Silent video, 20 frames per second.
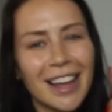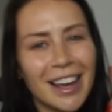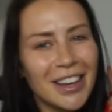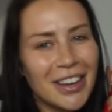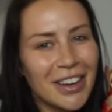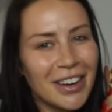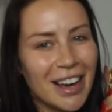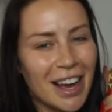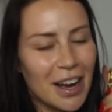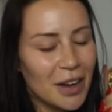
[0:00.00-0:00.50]

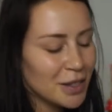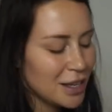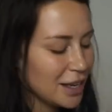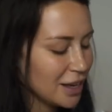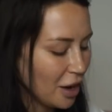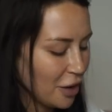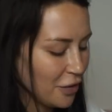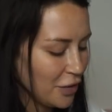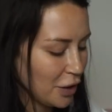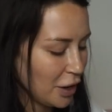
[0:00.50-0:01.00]
Thank you, Nails
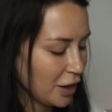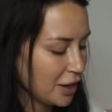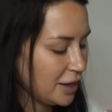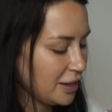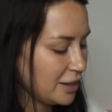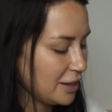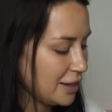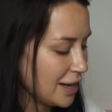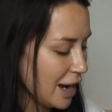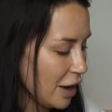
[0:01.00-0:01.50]
Incorporated. I feel like I
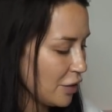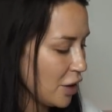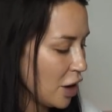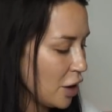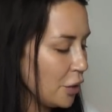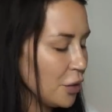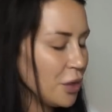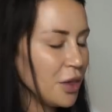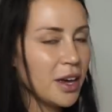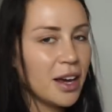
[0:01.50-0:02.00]
need to down the
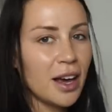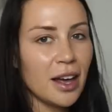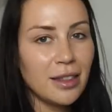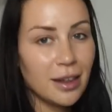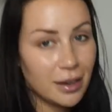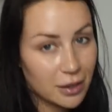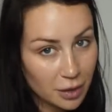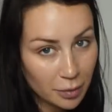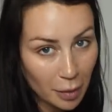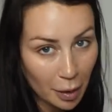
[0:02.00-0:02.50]
whole thing and
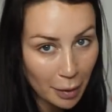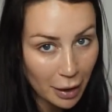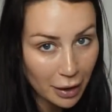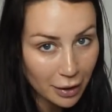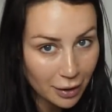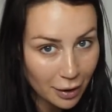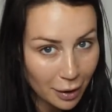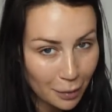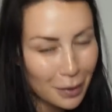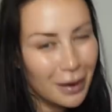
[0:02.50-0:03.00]
then do my
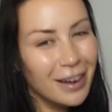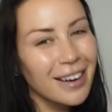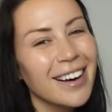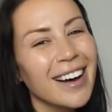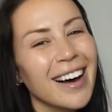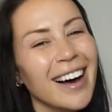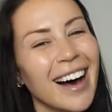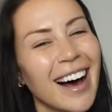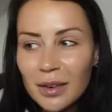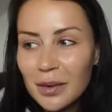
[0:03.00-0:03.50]
makeup.
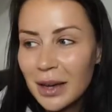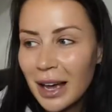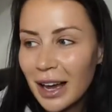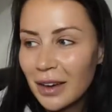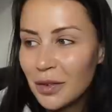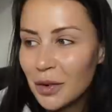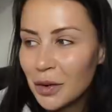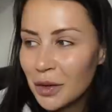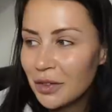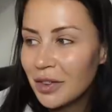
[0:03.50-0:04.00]
We
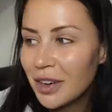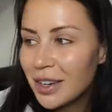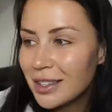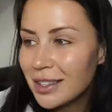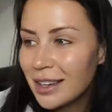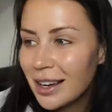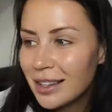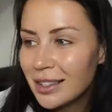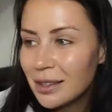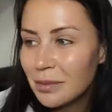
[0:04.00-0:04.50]
have all of our
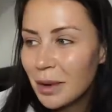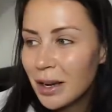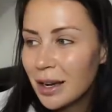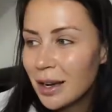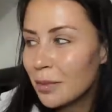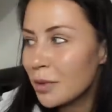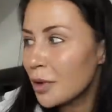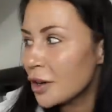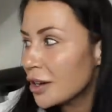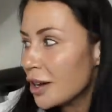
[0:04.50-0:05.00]
selected
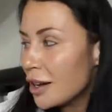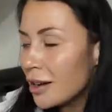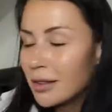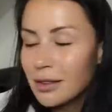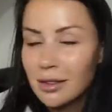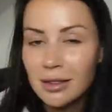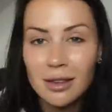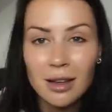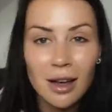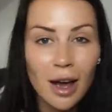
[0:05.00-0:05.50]
makeup
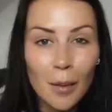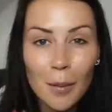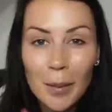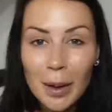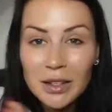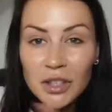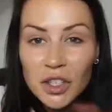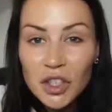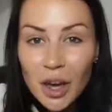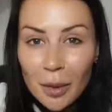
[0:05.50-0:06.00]
products. I'm
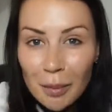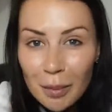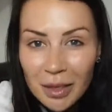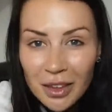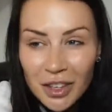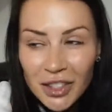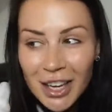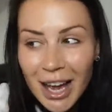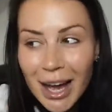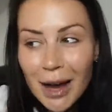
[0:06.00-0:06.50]
about to jump in
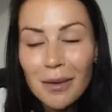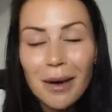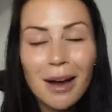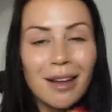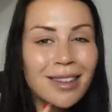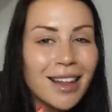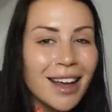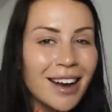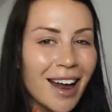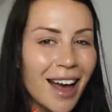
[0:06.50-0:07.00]
the shower
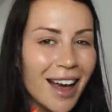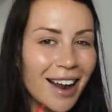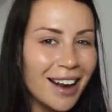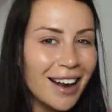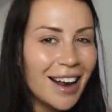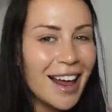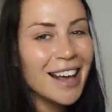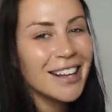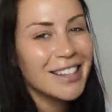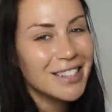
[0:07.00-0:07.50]
and then
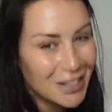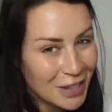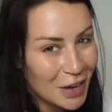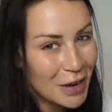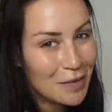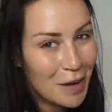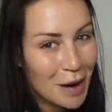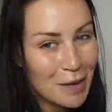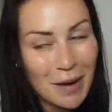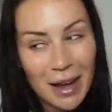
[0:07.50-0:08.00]
let's
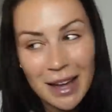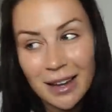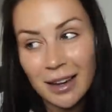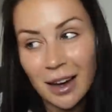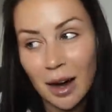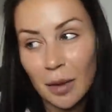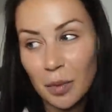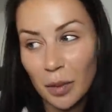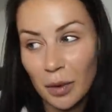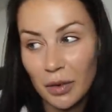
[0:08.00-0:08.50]
do my
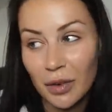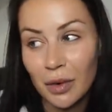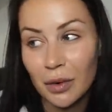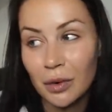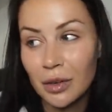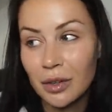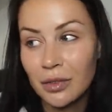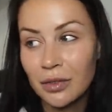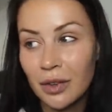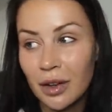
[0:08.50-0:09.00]
makeup with
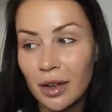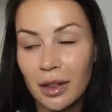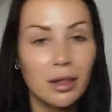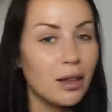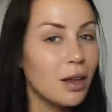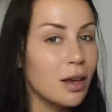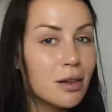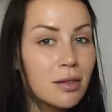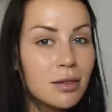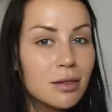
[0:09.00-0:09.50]
all of
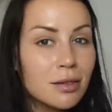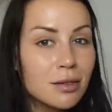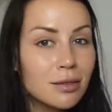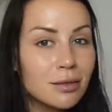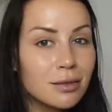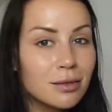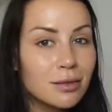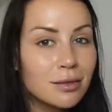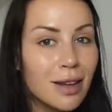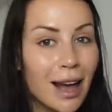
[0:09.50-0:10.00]
this.
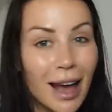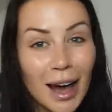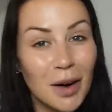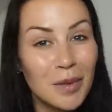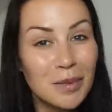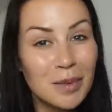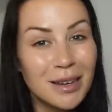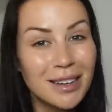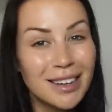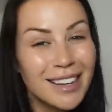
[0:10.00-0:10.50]

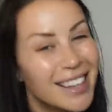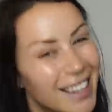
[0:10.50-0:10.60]
Help.